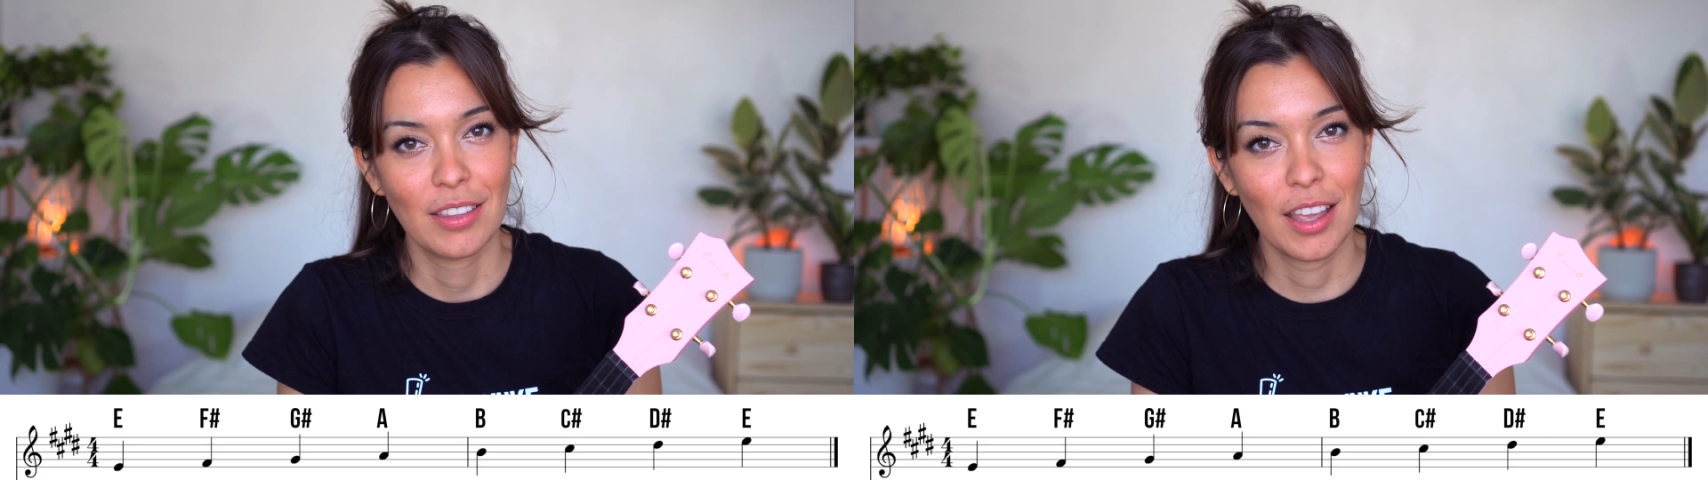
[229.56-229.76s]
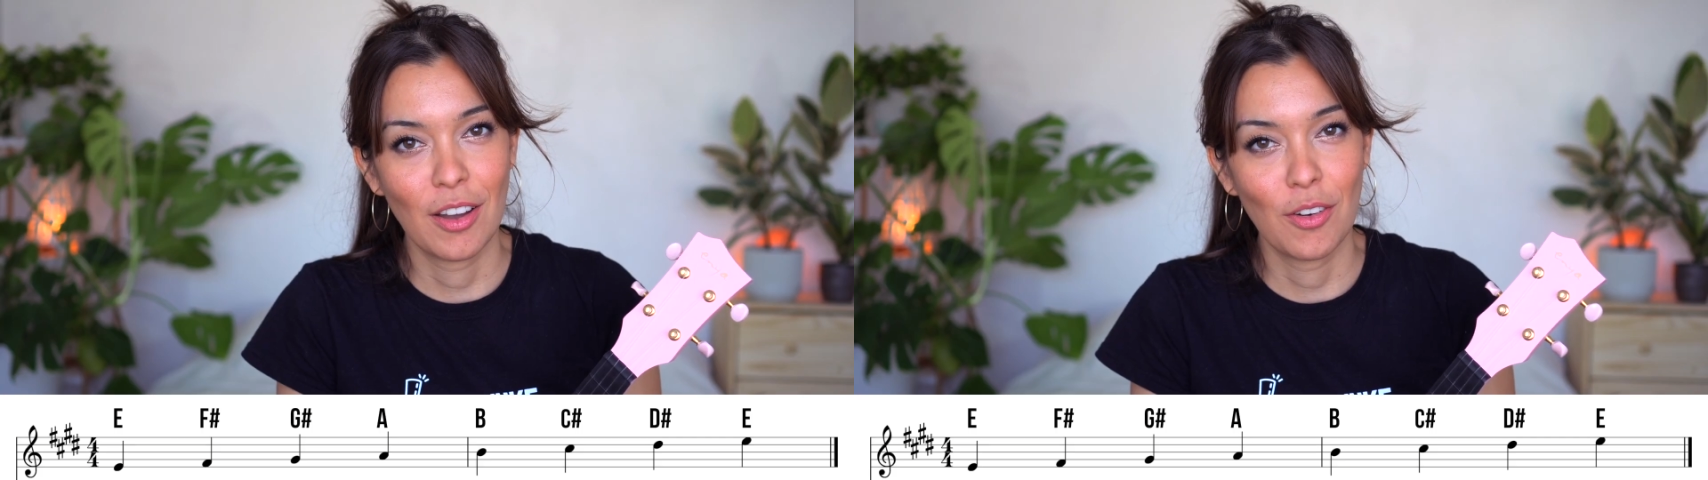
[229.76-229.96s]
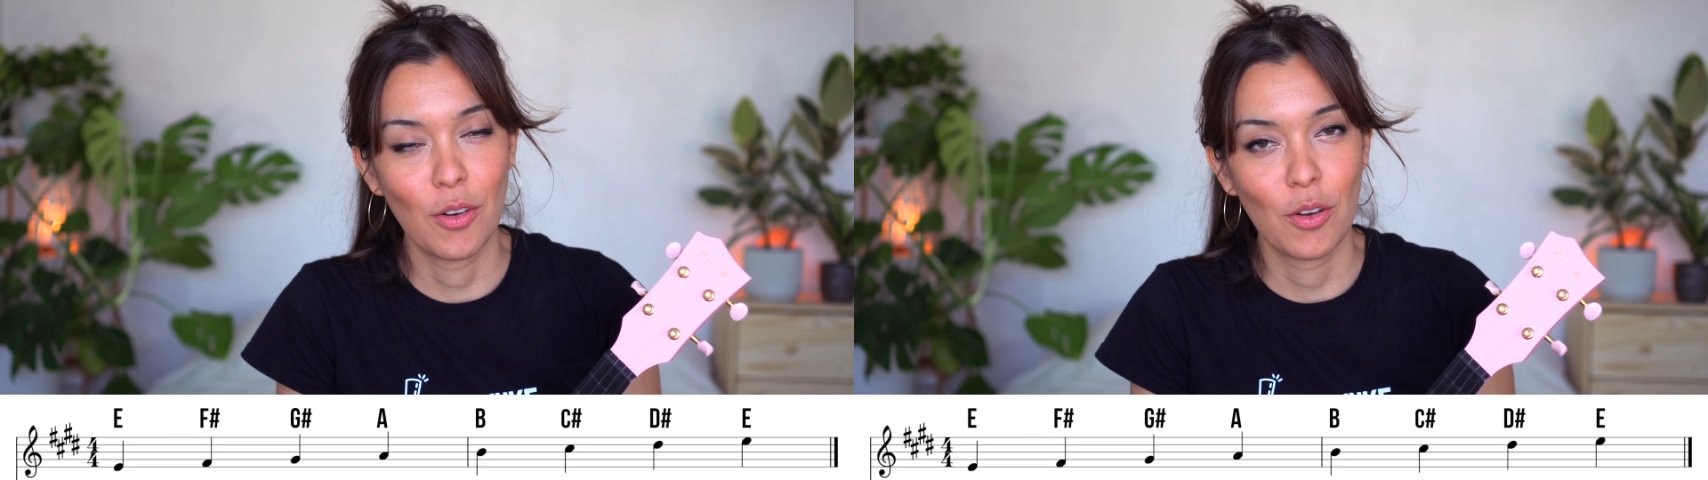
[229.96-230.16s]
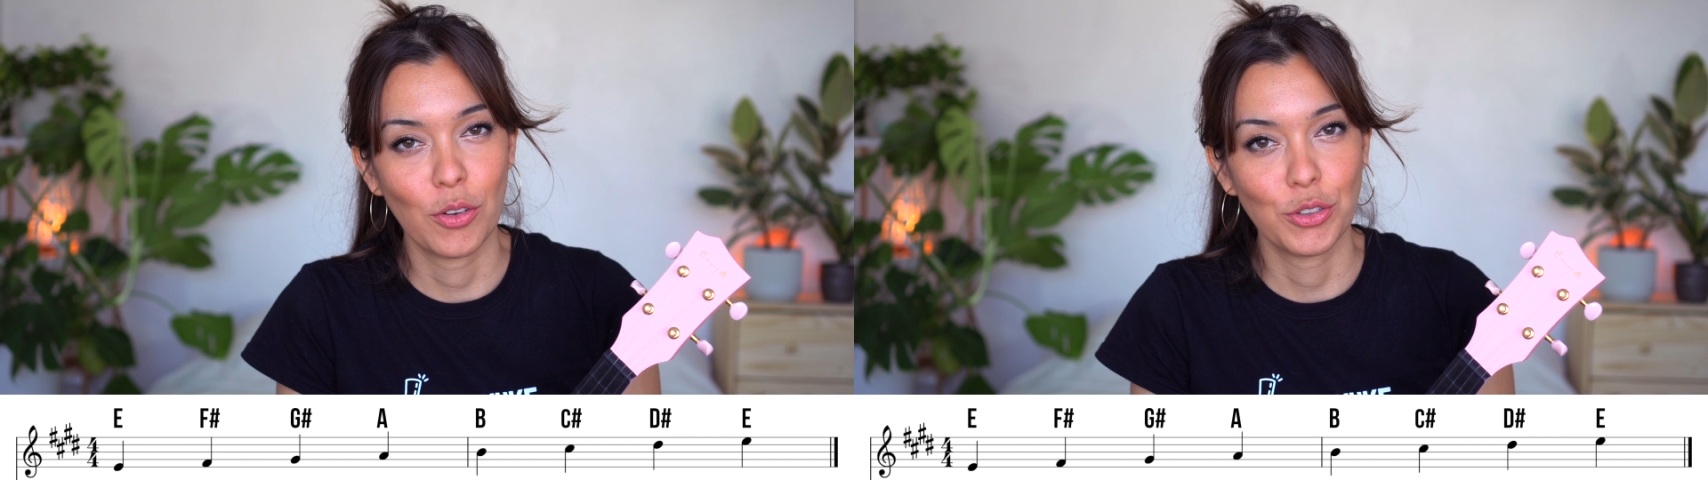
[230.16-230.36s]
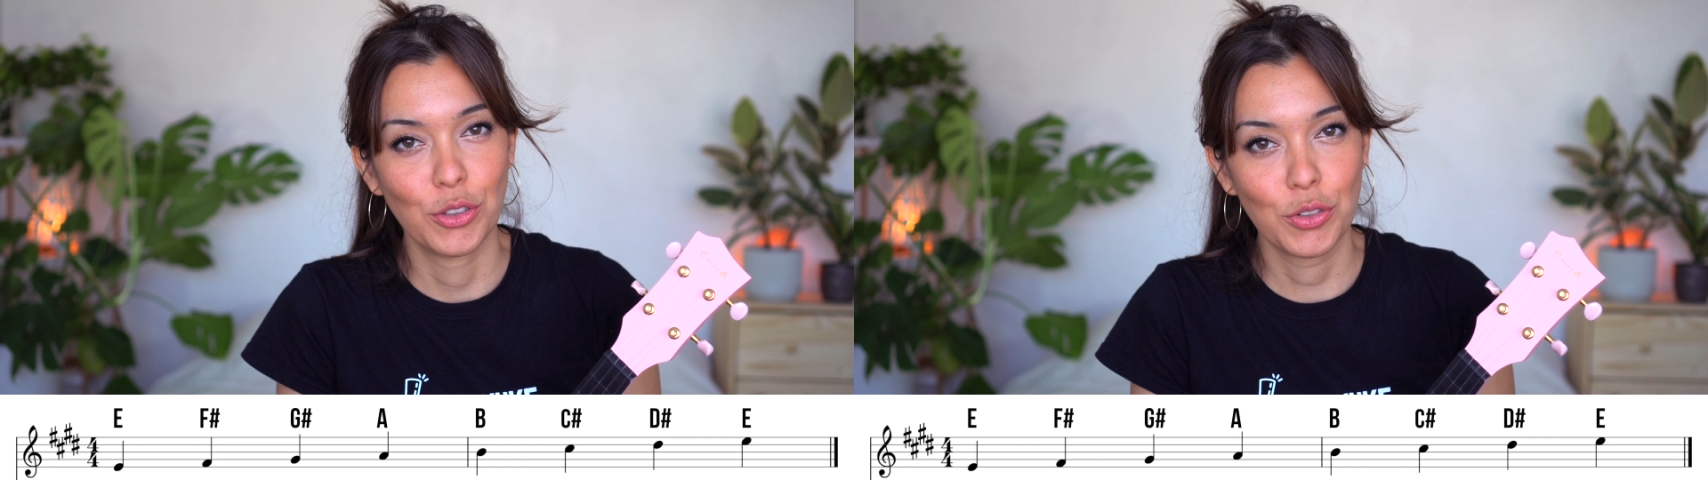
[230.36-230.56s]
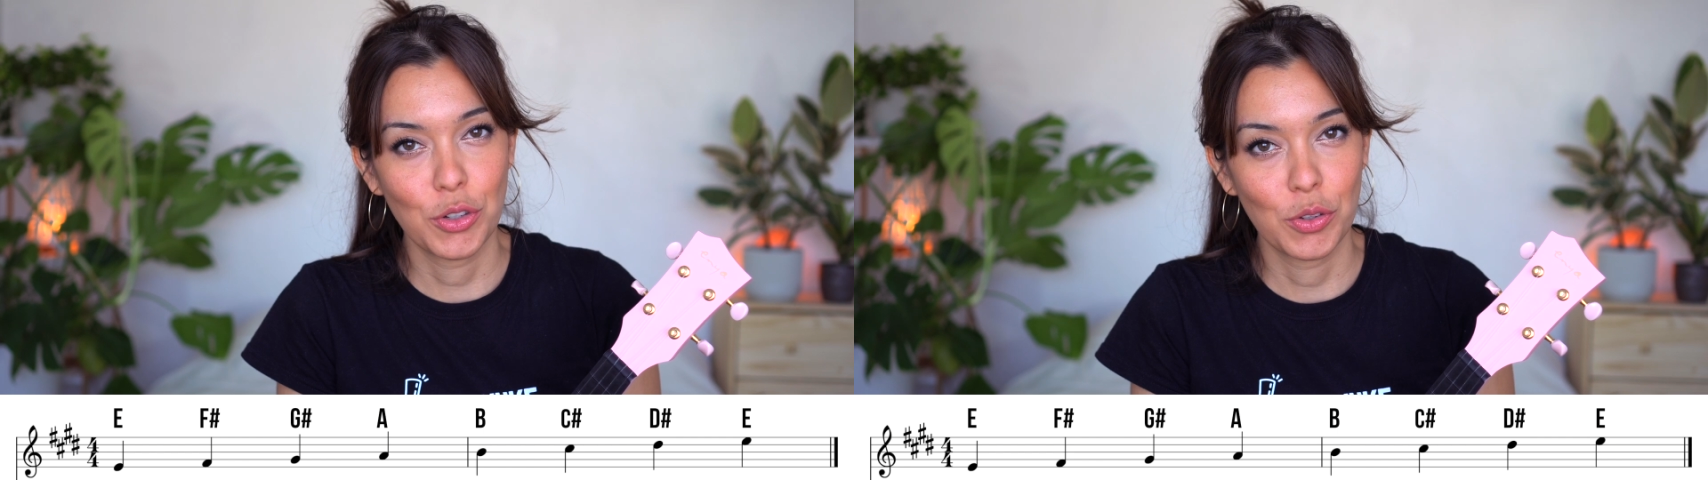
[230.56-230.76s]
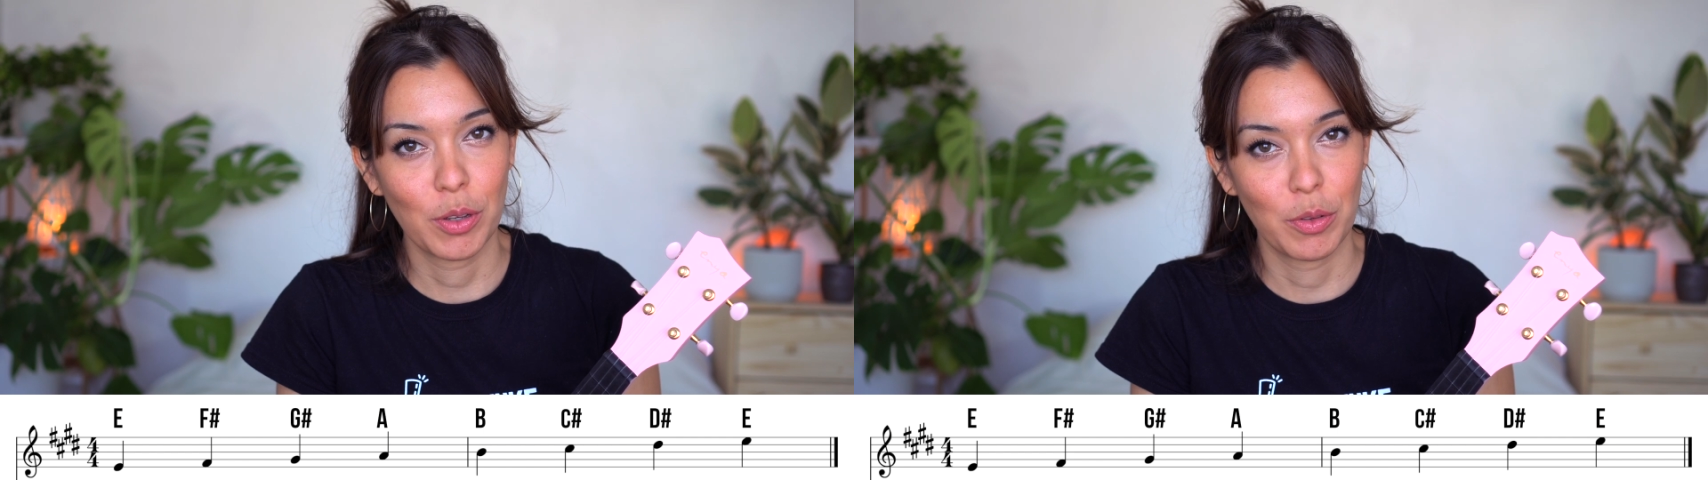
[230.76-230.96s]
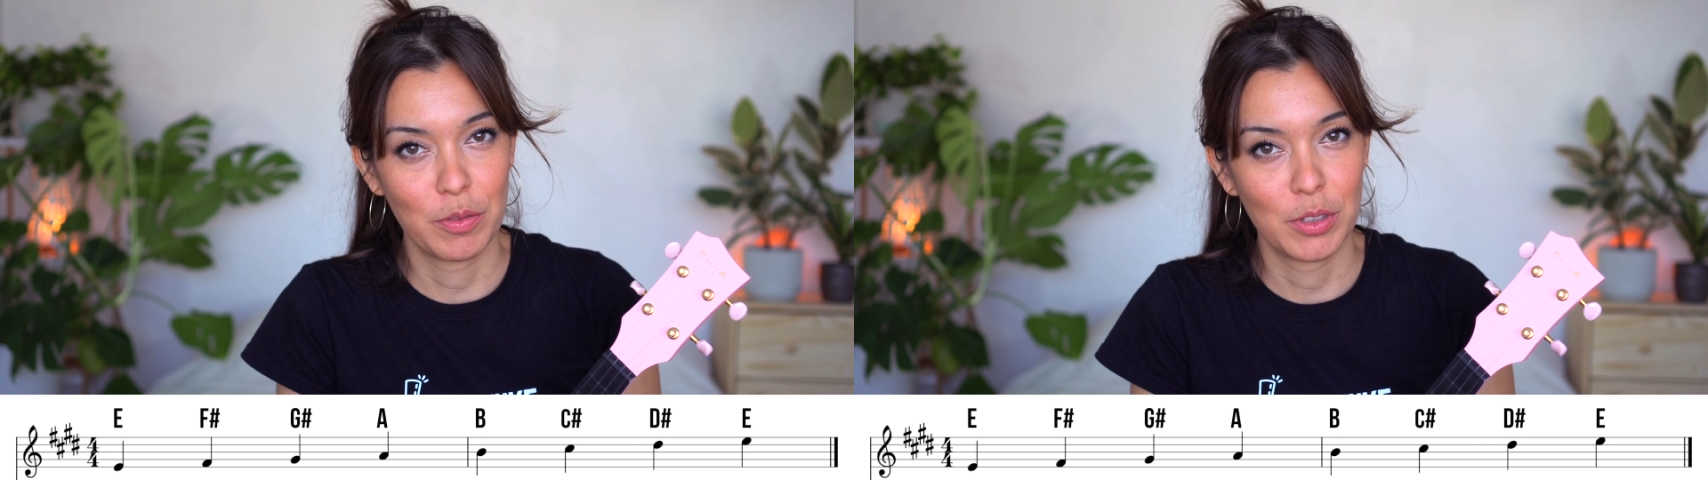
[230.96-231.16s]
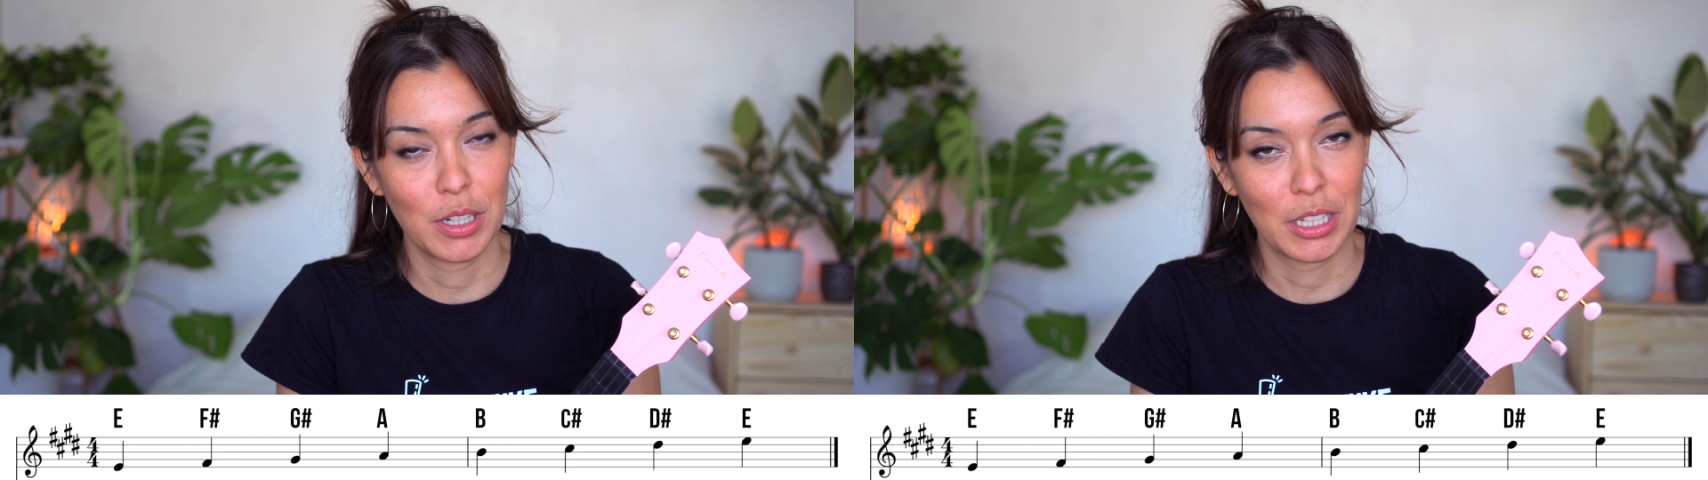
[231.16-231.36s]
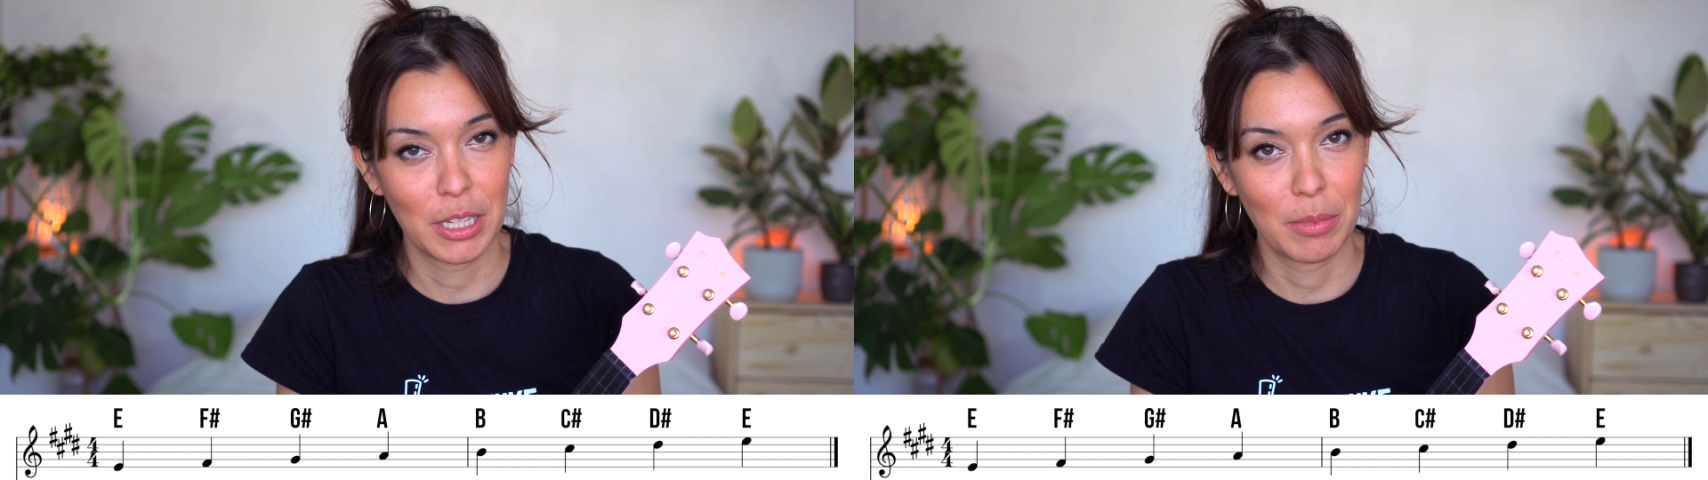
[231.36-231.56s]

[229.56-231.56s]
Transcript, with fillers: Now, you know that we've done